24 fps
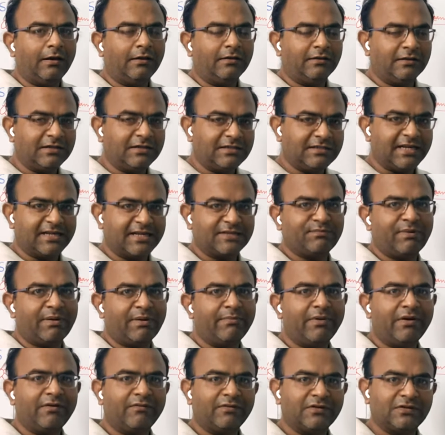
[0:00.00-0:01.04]
This
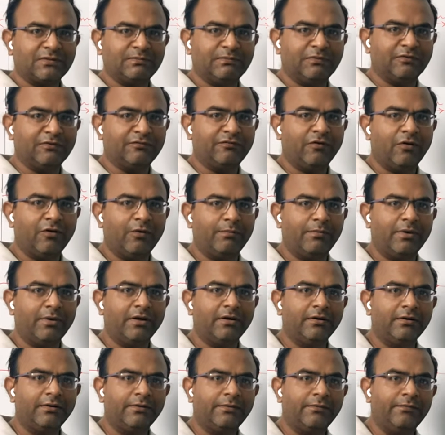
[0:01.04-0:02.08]
experiment was
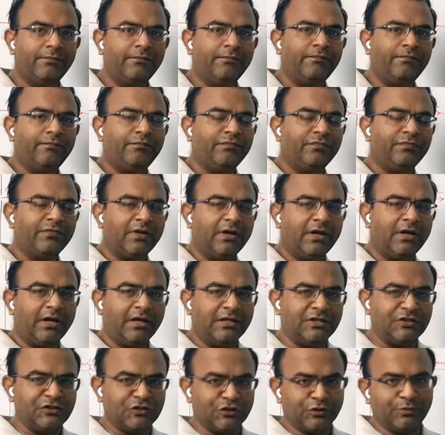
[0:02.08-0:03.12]
performed
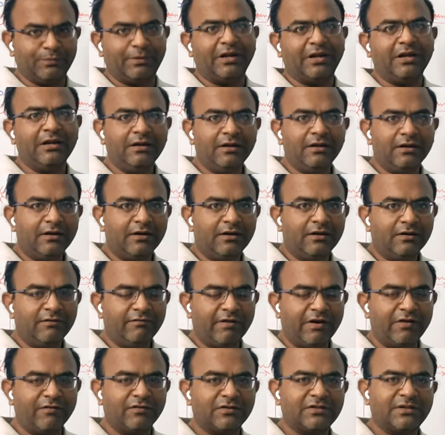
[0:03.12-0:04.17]
in Germany
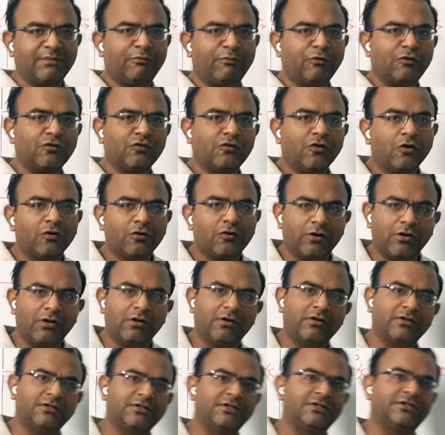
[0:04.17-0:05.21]
when he was a postdoctoral
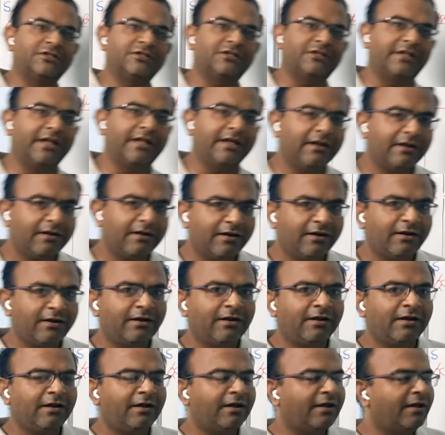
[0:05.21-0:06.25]
researcher there,
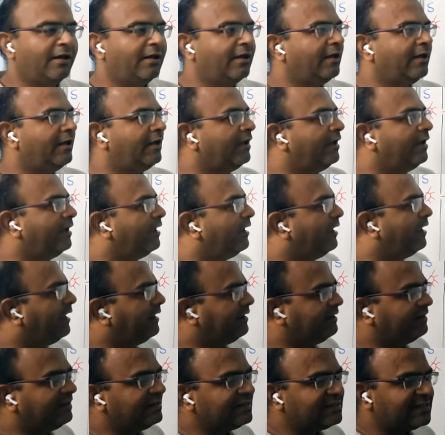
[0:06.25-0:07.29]

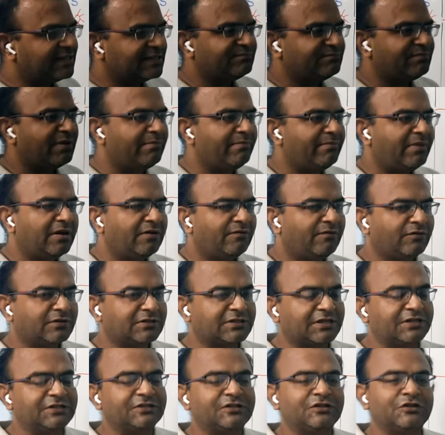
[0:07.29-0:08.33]
and this experiment was
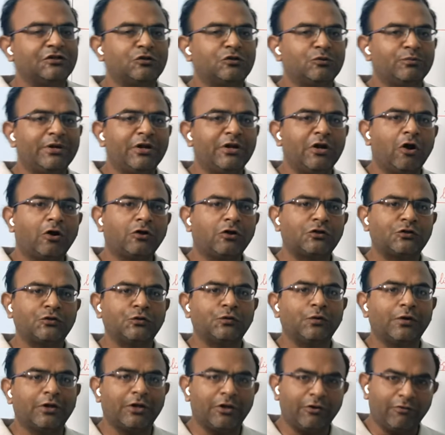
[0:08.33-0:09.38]
considered to be not
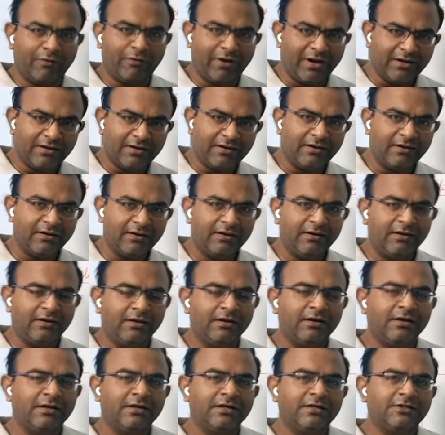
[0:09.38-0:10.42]
so accurate.
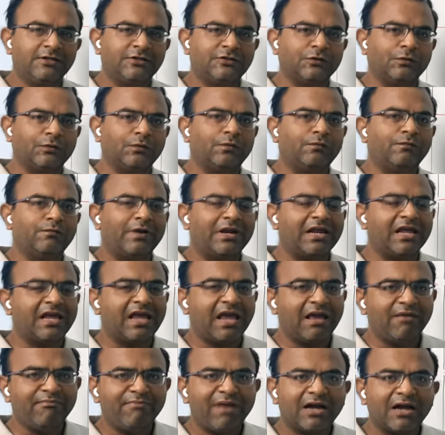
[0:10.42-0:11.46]
So when he
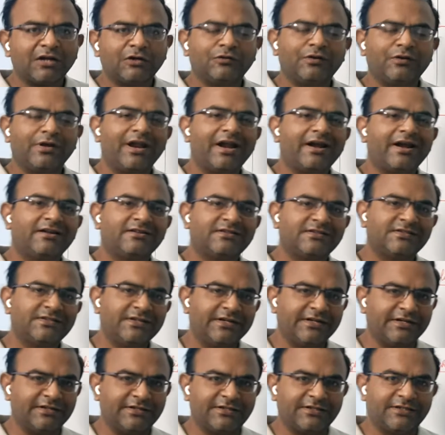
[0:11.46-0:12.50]
came back to the United
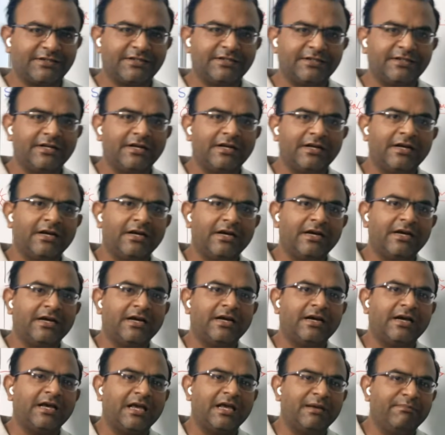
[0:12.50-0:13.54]
States,
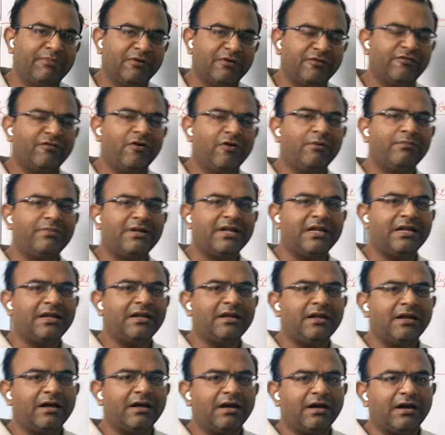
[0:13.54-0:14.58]
he performed
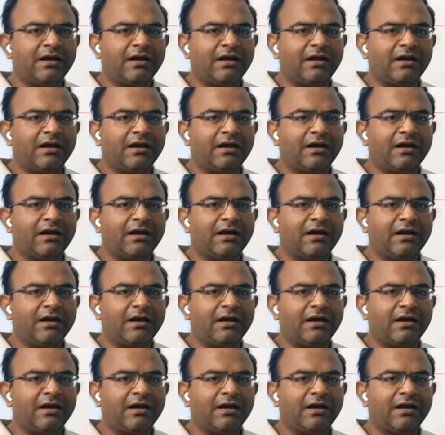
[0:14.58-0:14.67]
the